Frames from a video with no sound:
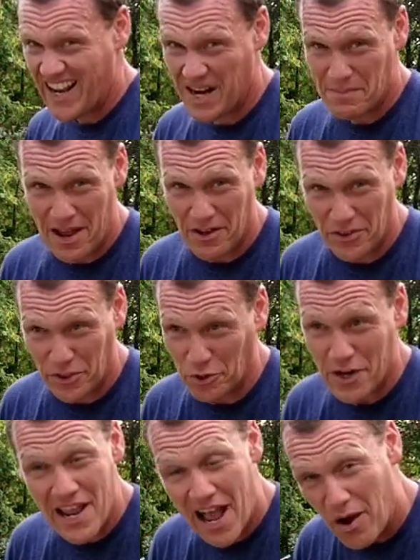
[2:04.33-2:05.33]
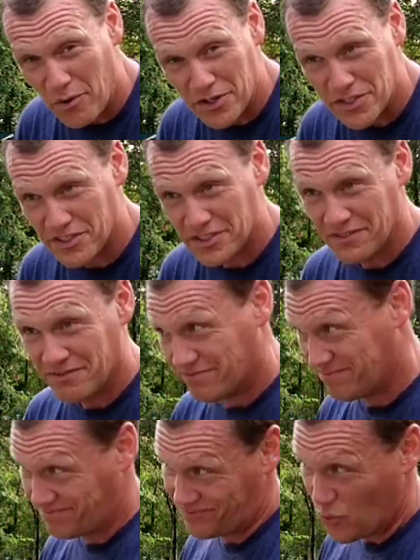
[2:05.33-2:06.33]
I got about 3 hours
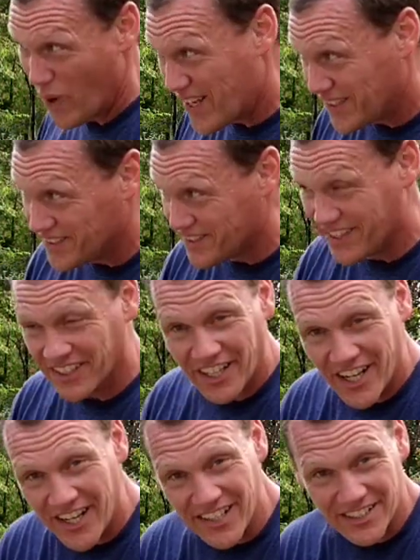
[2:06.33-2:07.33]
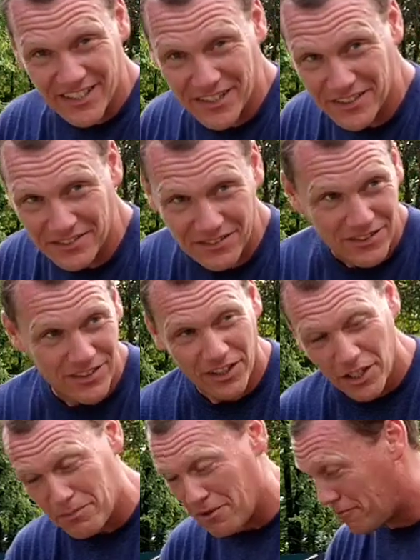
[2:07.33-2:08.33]
in welding and cutting and
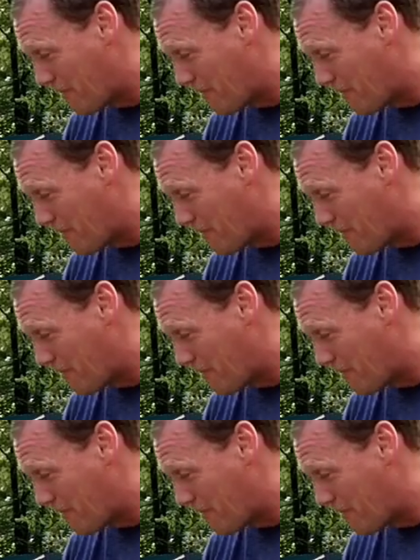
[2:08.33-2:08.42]
a little